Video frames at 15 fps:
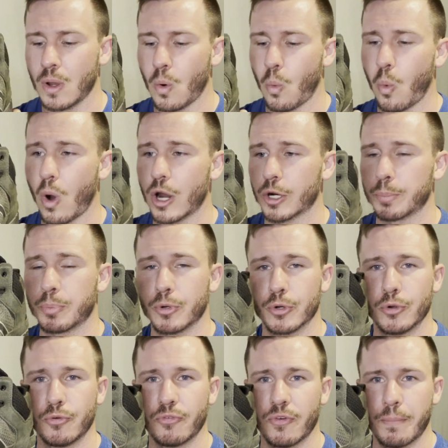
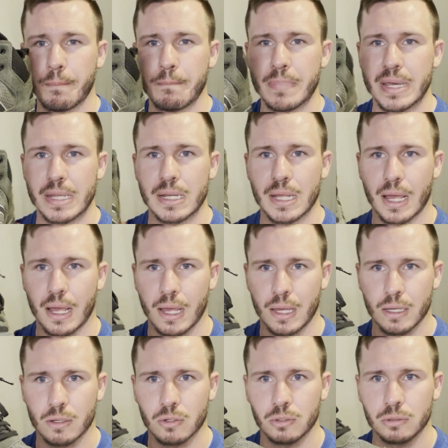waterproof mid
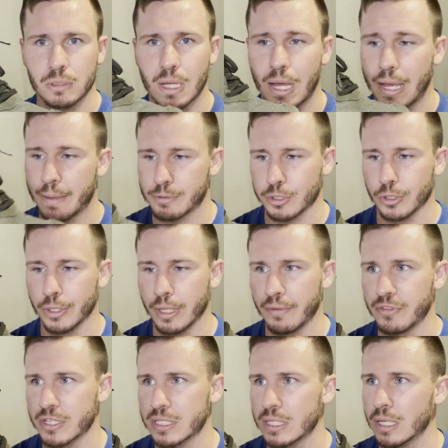ankle. I absolutely love
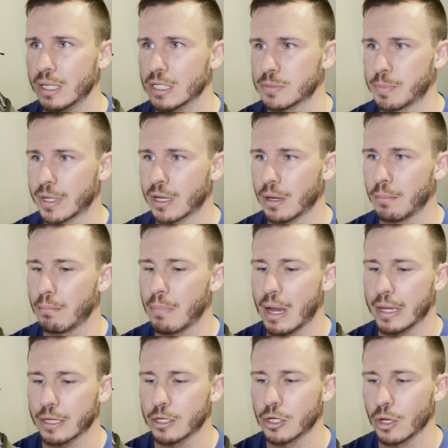this thing. It's become
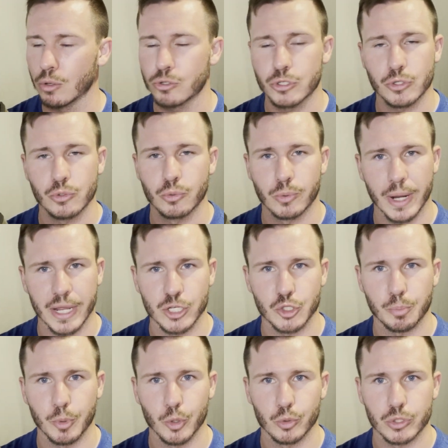my go-to
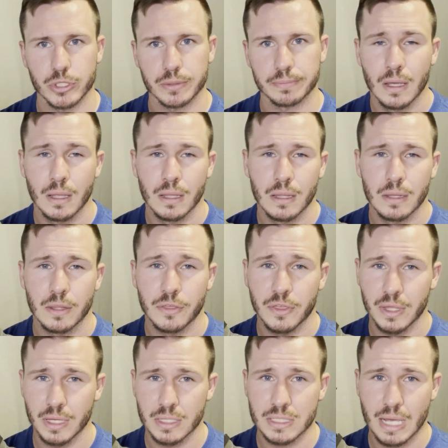range boot. The
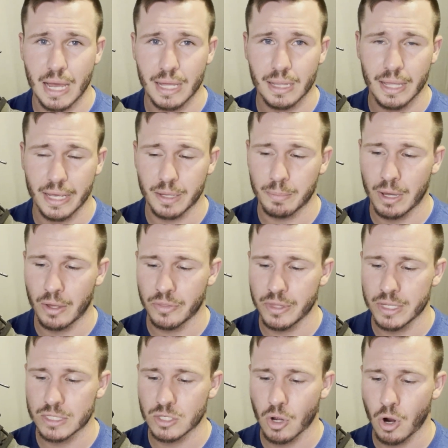things I like about
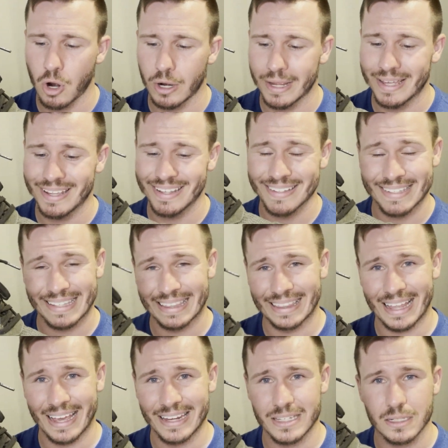this are it is
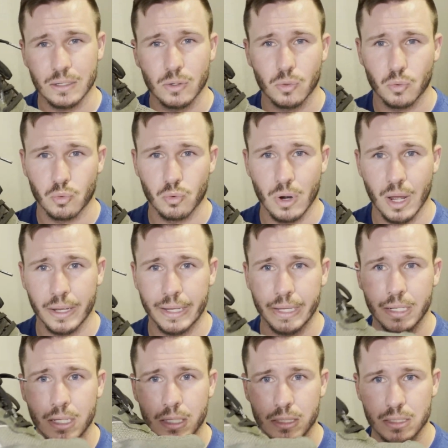light,
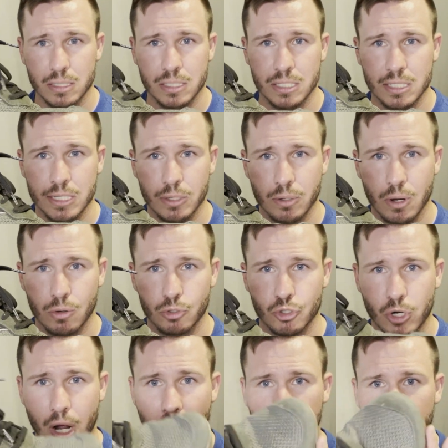rugged, zero
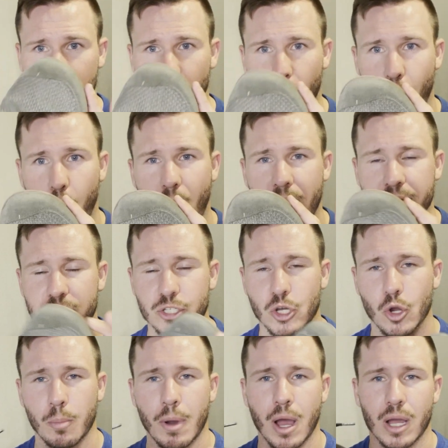drop, wide
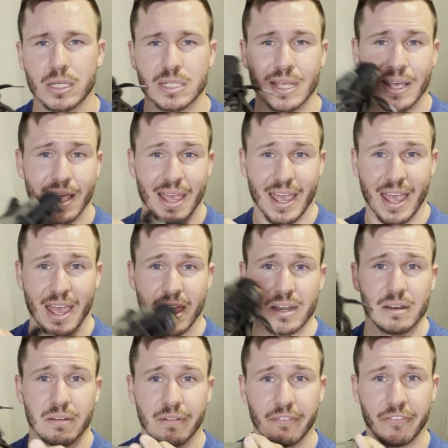toe box,
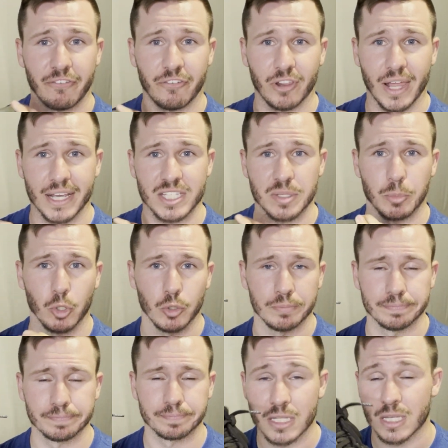and flexible.
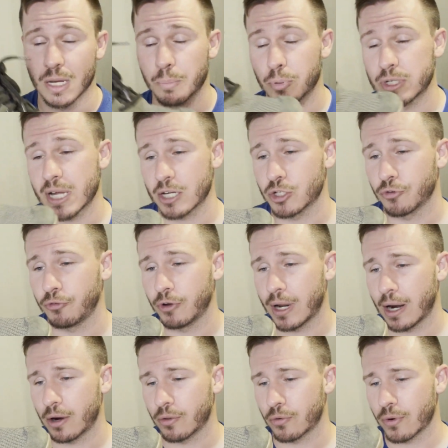It's going to protect your foot
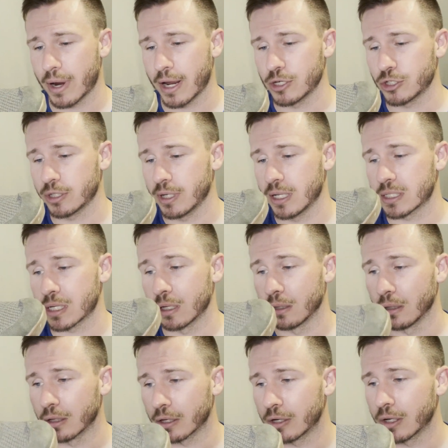out on the range, it's going to
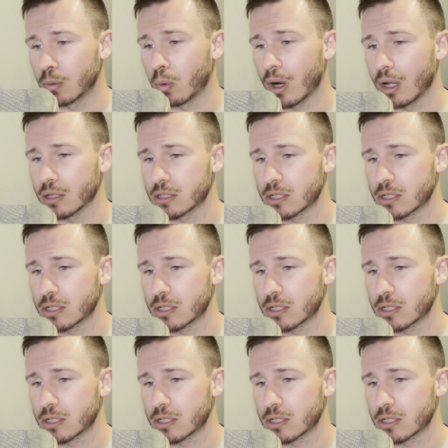look good while it's